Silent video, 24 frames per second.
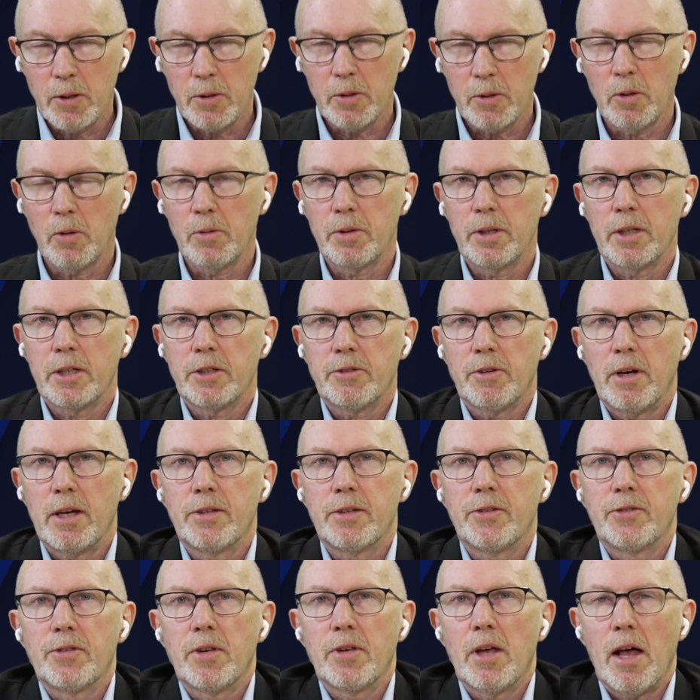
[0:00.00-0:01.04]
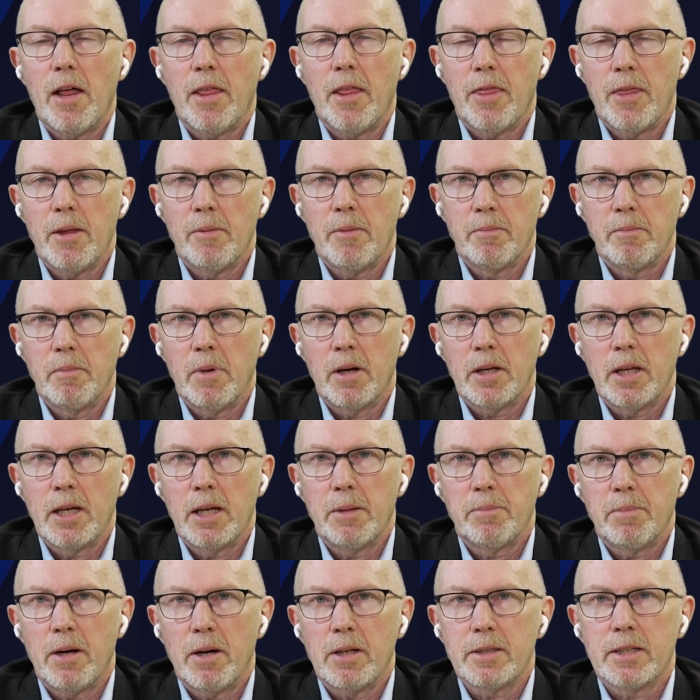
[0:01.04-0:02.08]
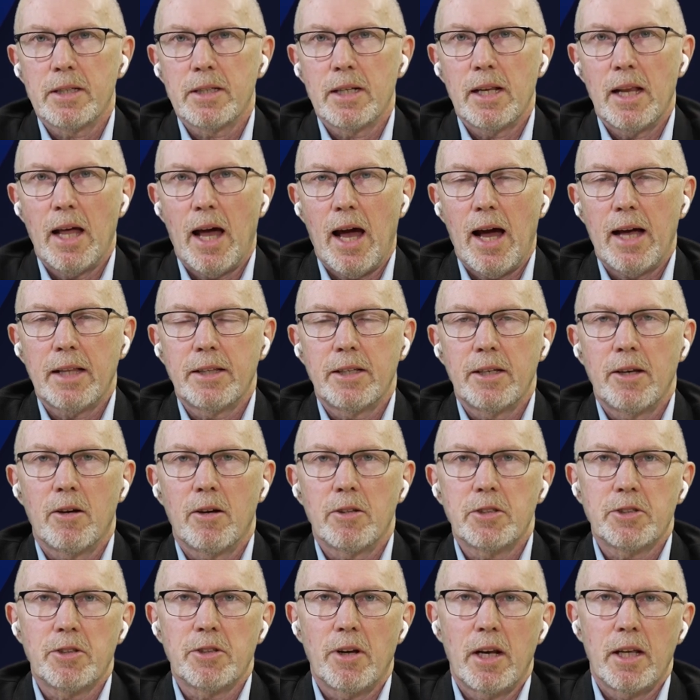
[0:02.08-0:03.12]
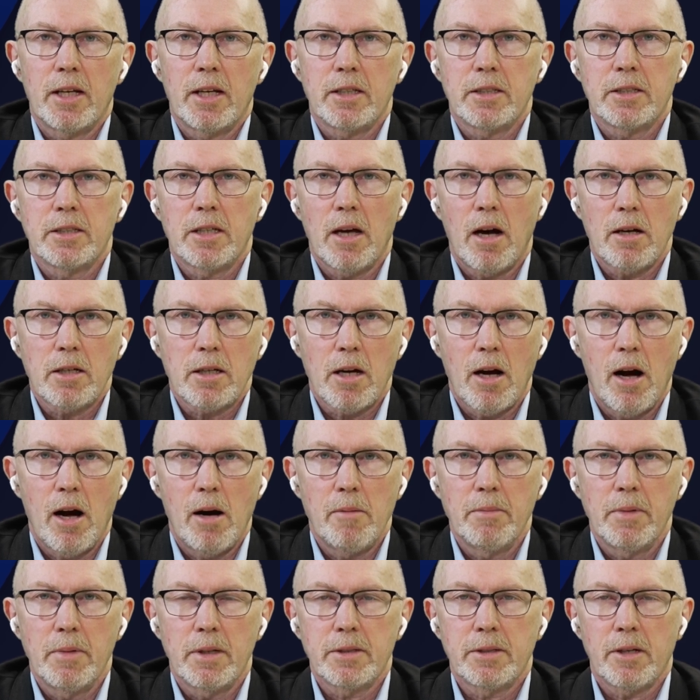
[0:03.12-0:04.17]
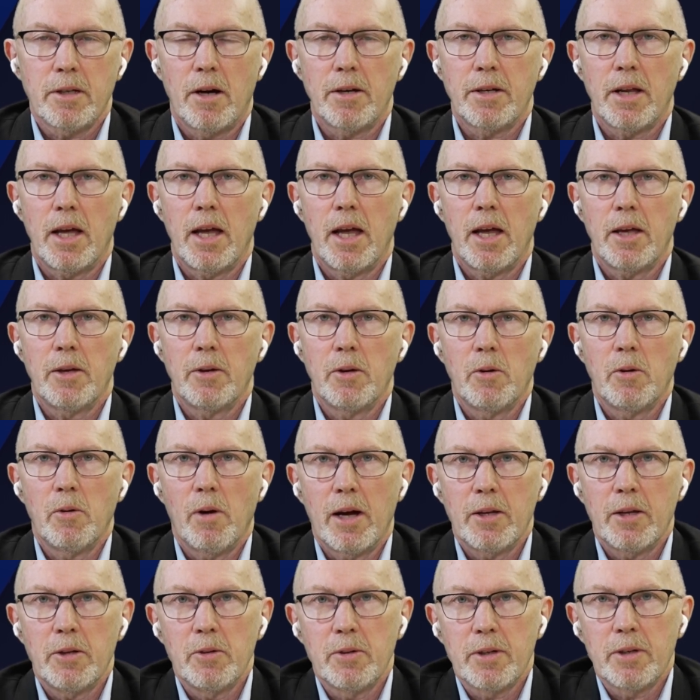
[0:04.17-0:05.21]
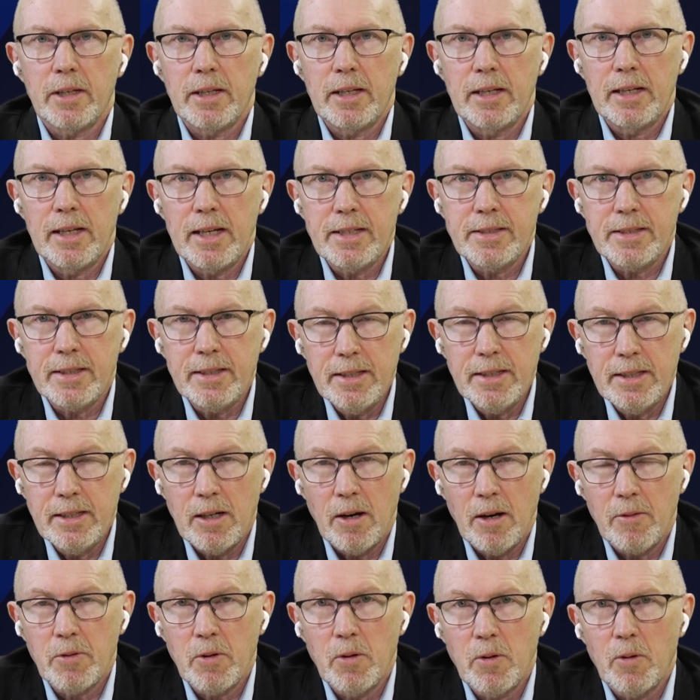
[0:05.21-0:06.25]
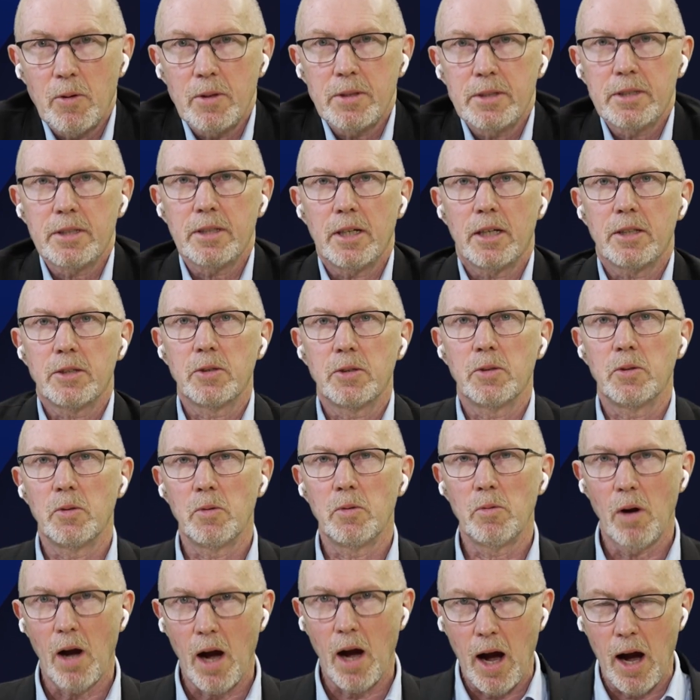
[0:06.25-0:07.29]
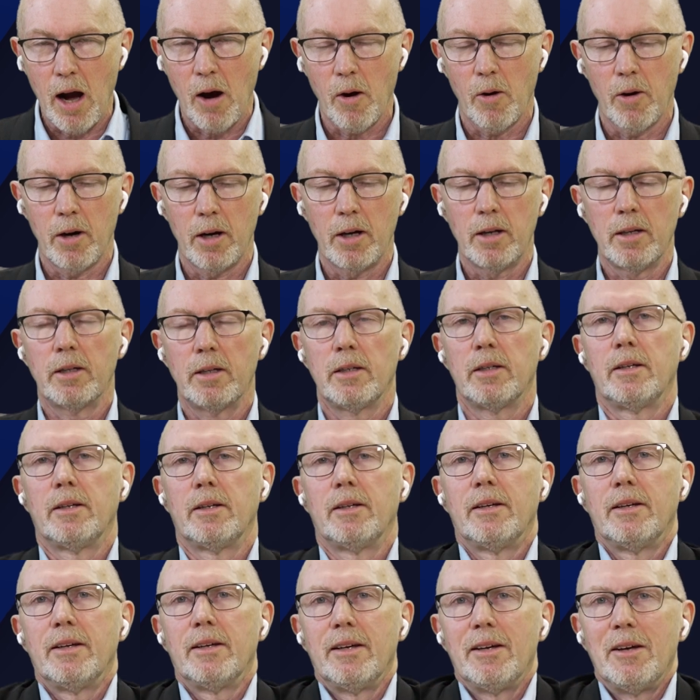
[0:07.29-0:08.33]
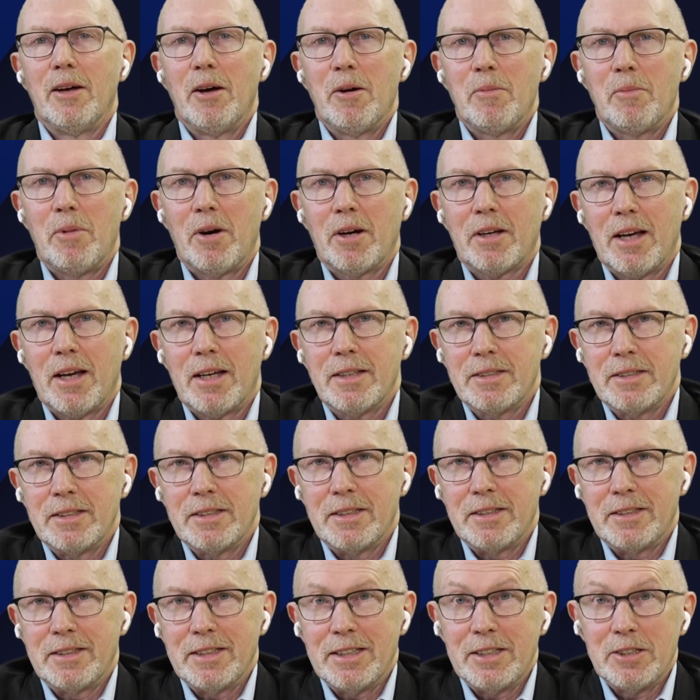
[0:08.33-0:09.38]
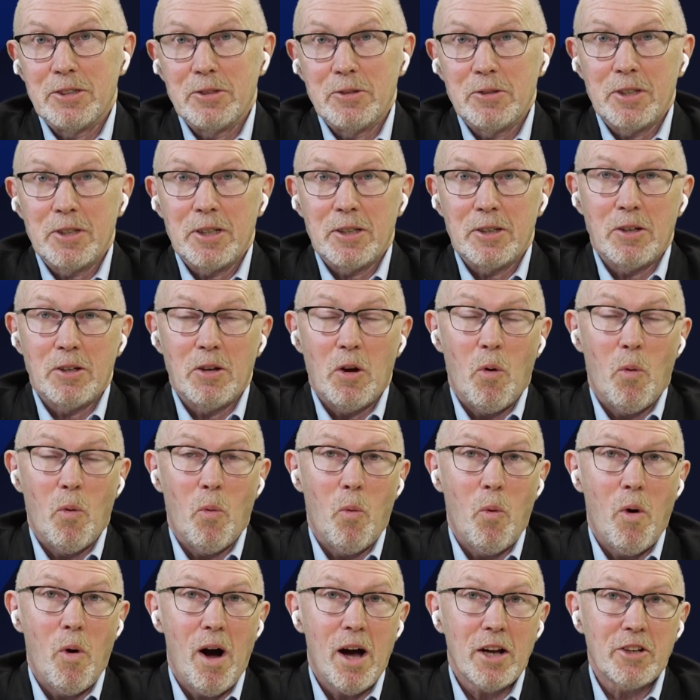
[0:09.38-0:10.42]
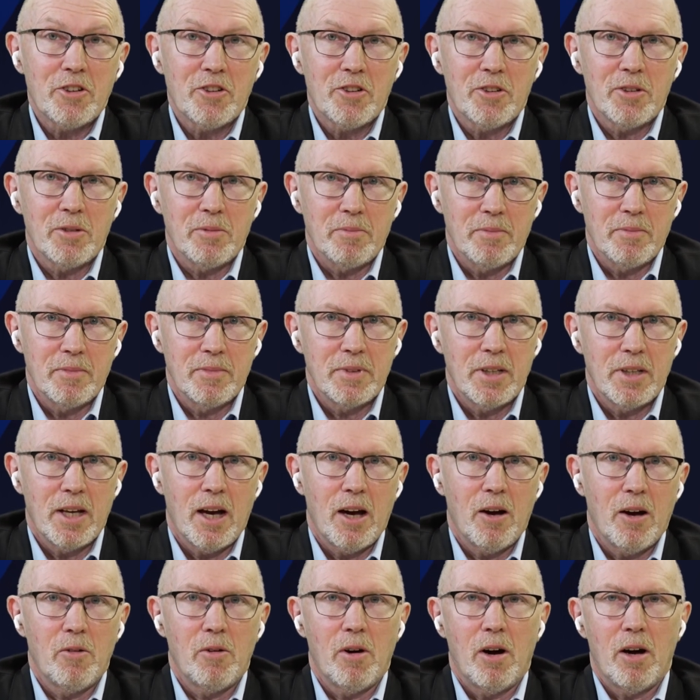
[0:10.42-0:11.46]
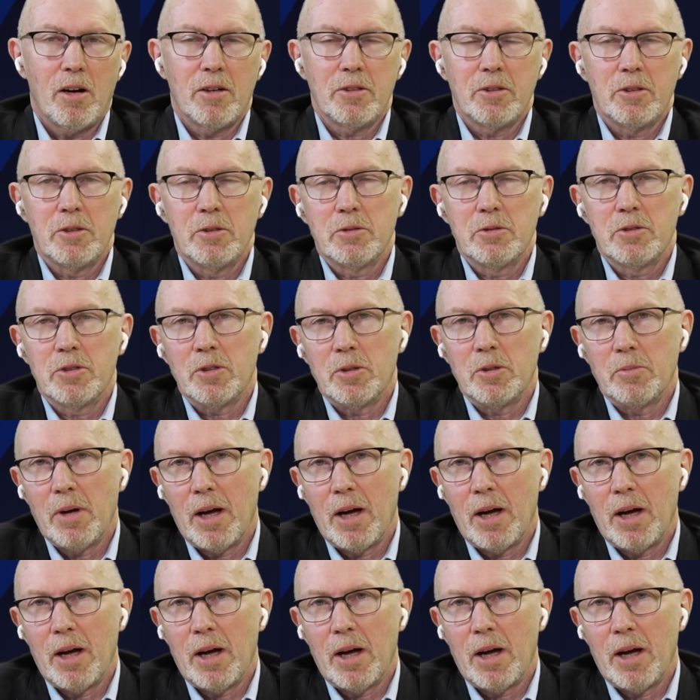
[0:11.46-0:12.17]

You know the address, themoneypuzzle@theaustralian.com.au, and you can listen, of course, to our podcast, and indeed you can watch them now on YouTube.